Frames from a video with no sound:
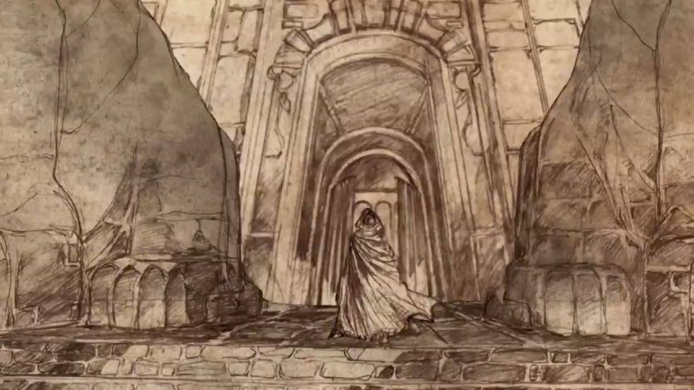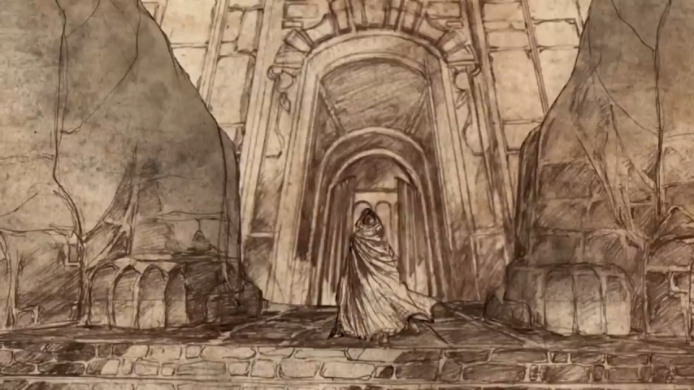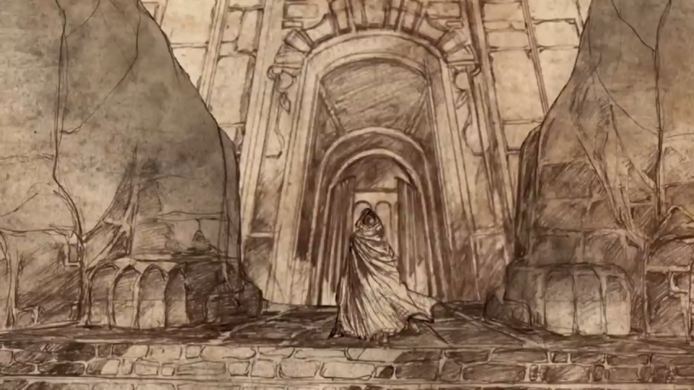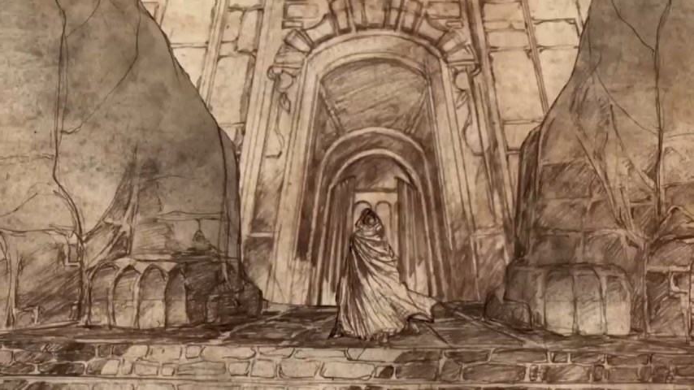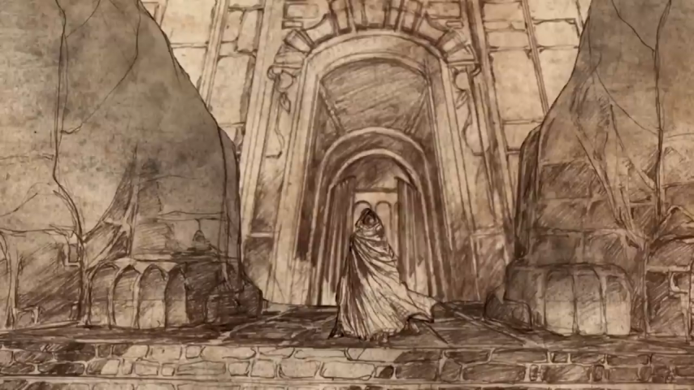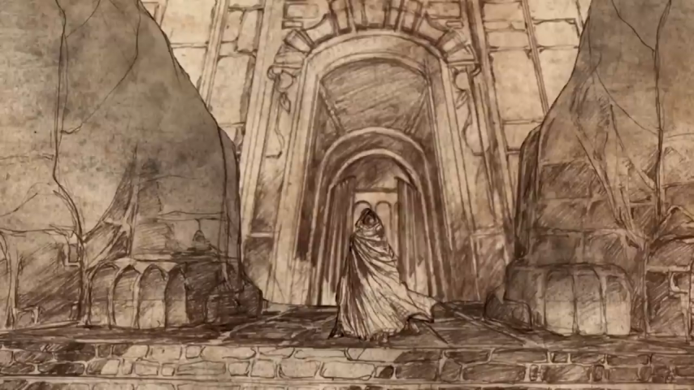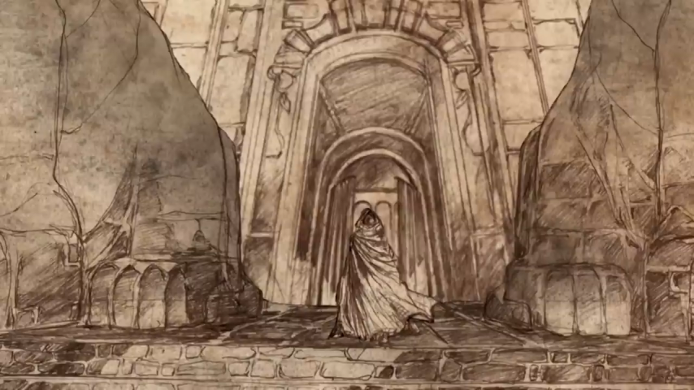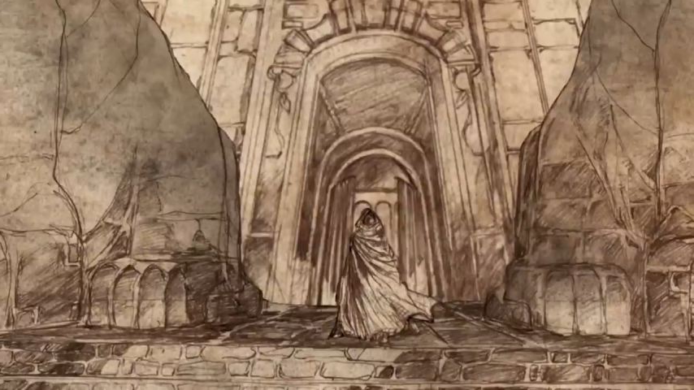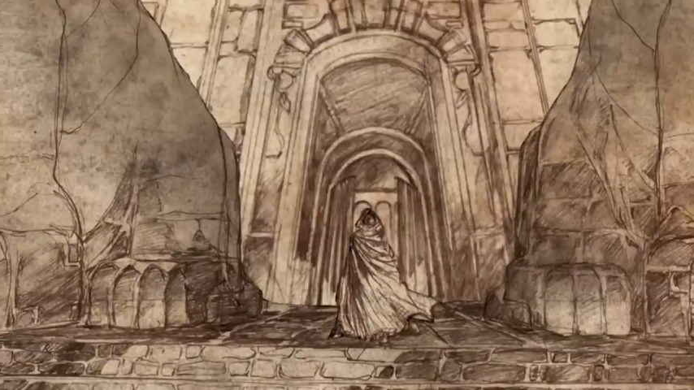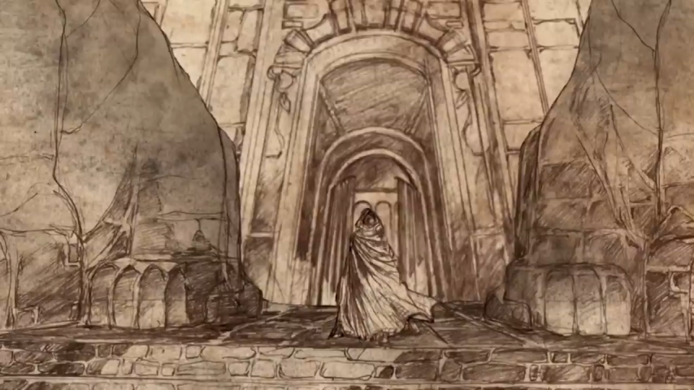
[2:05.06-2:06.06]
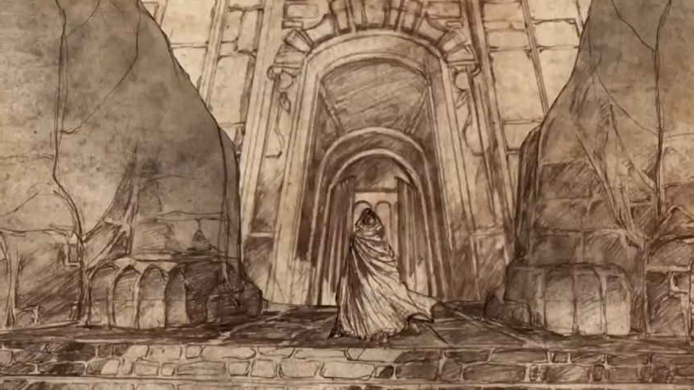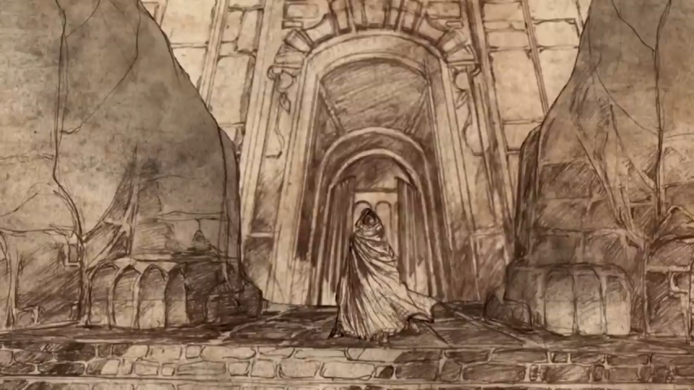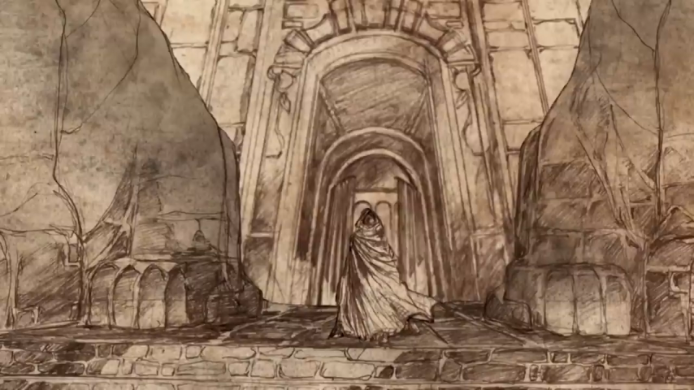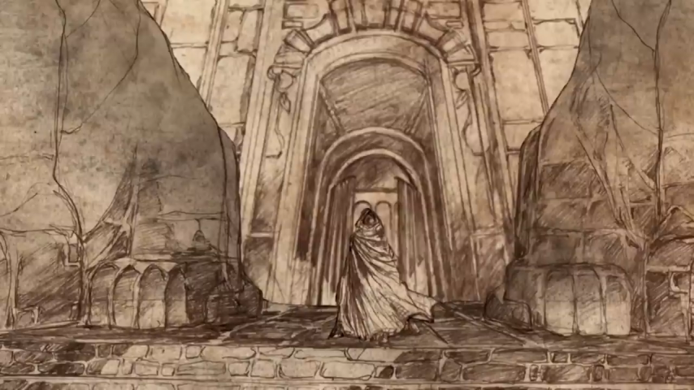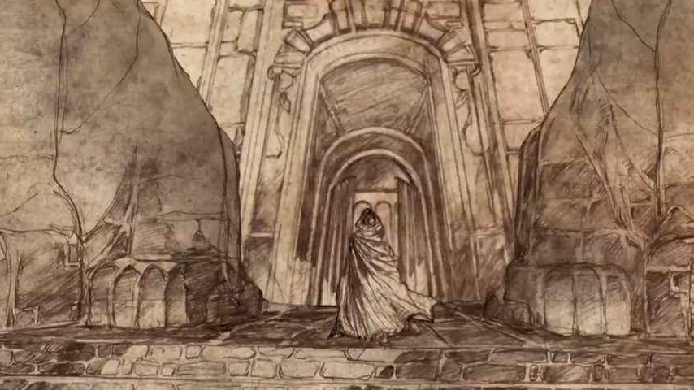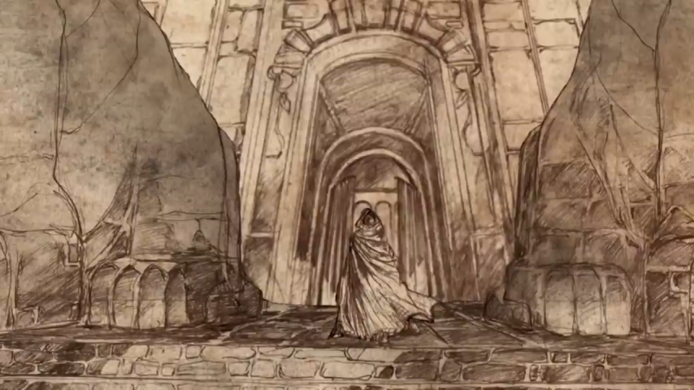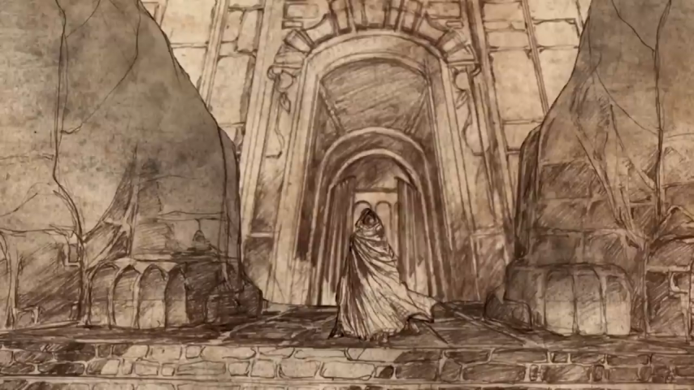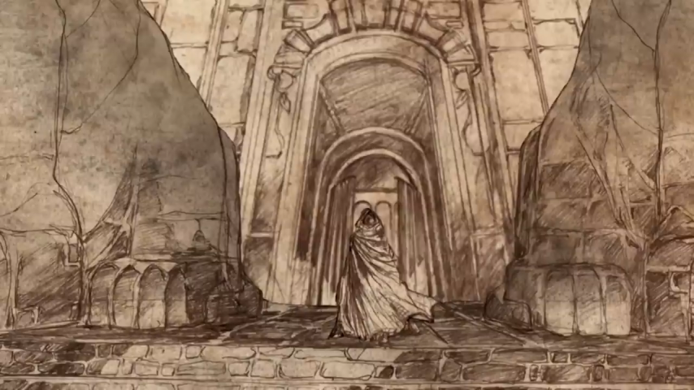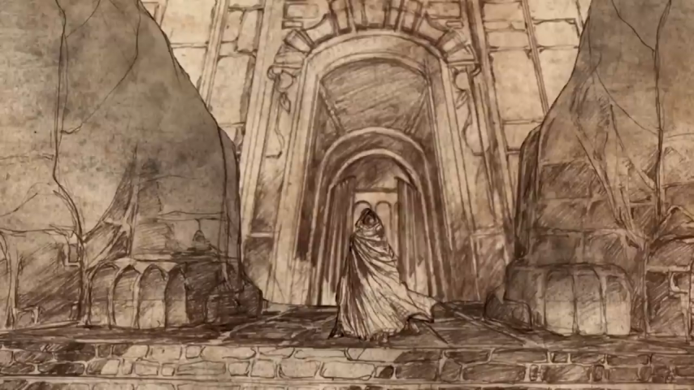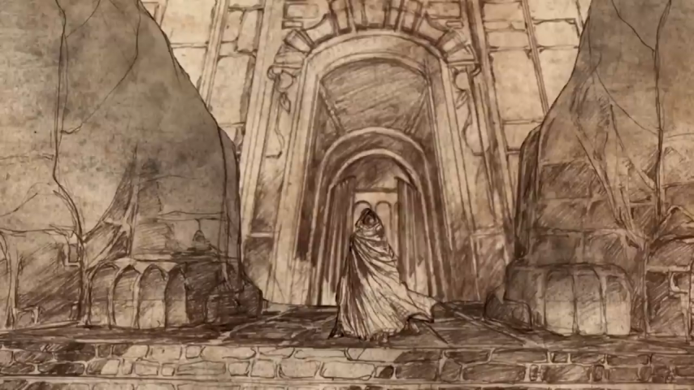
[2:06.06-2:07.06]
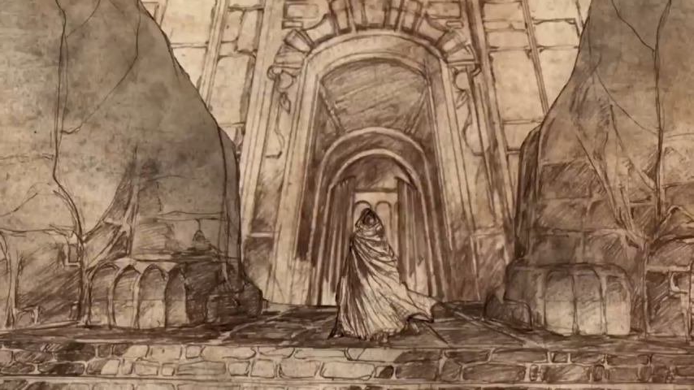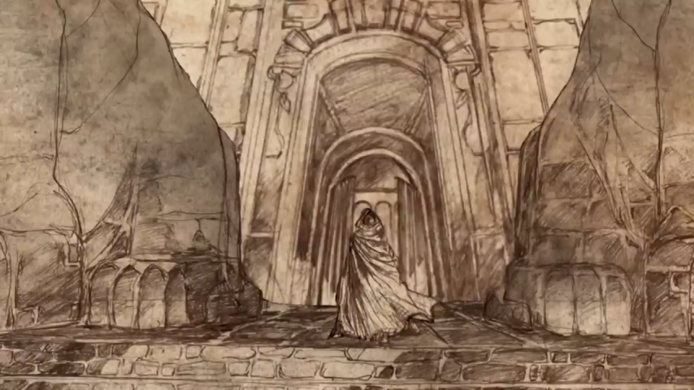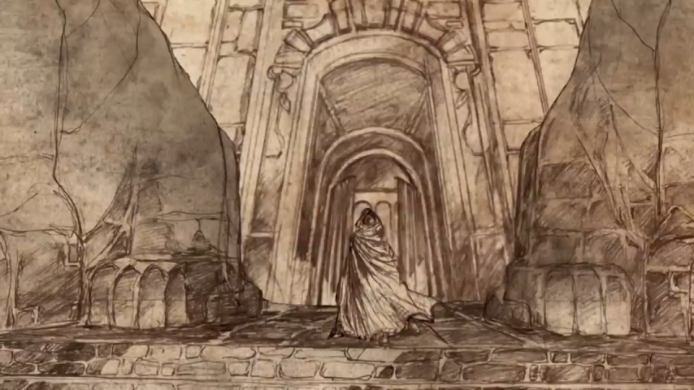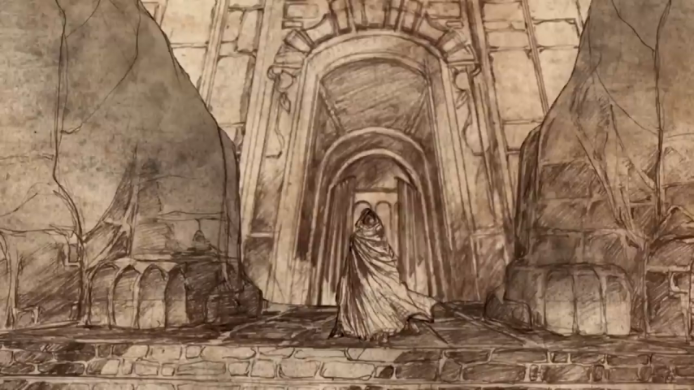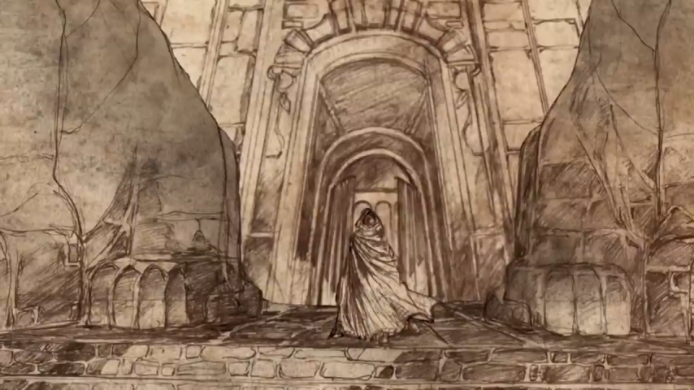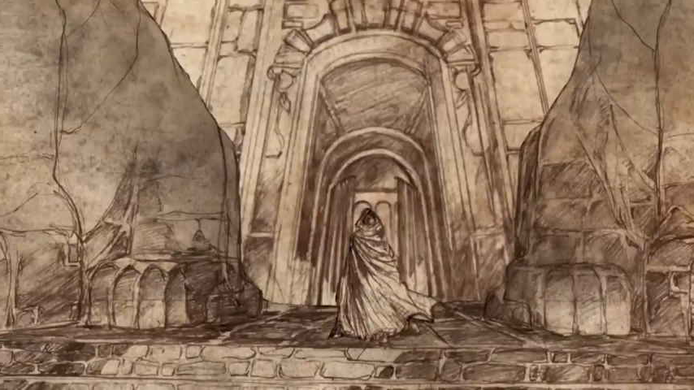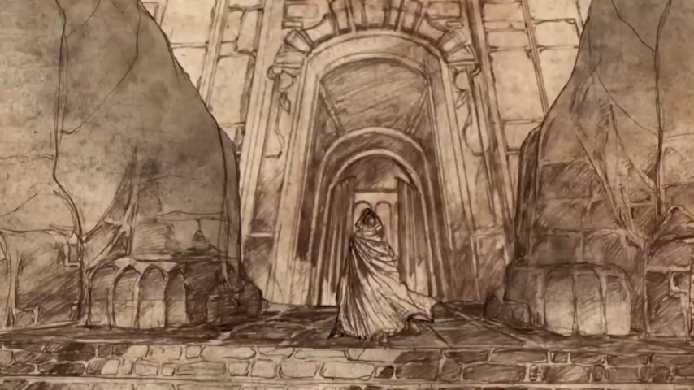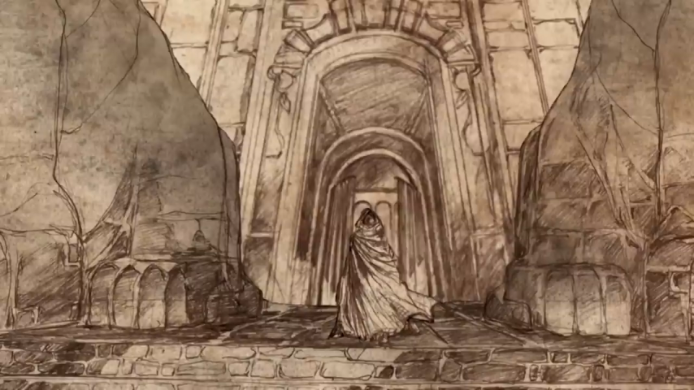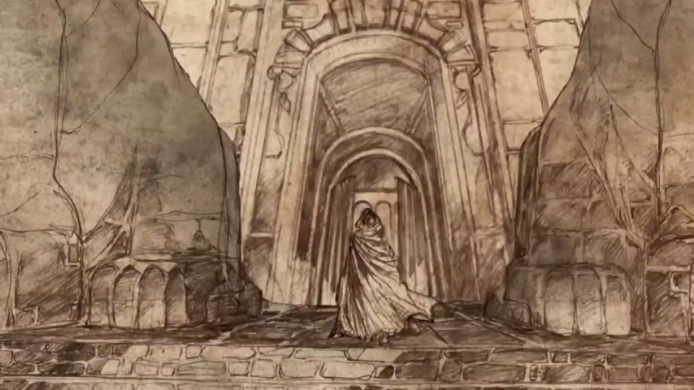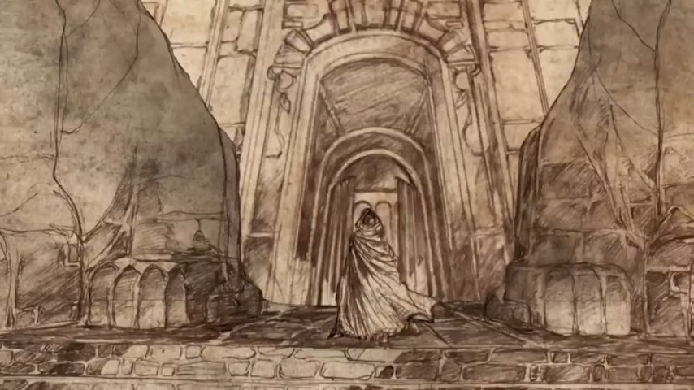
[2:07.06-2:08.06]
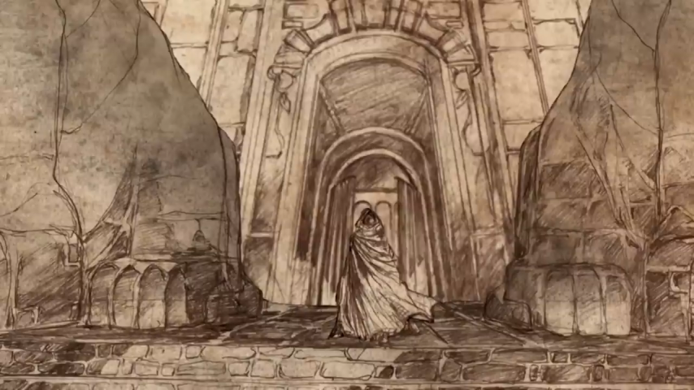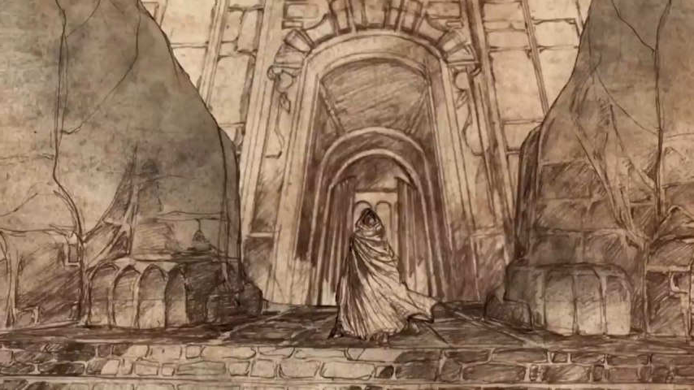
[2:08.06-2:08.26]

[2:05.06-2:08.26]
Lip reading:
[unreadable: no face in view]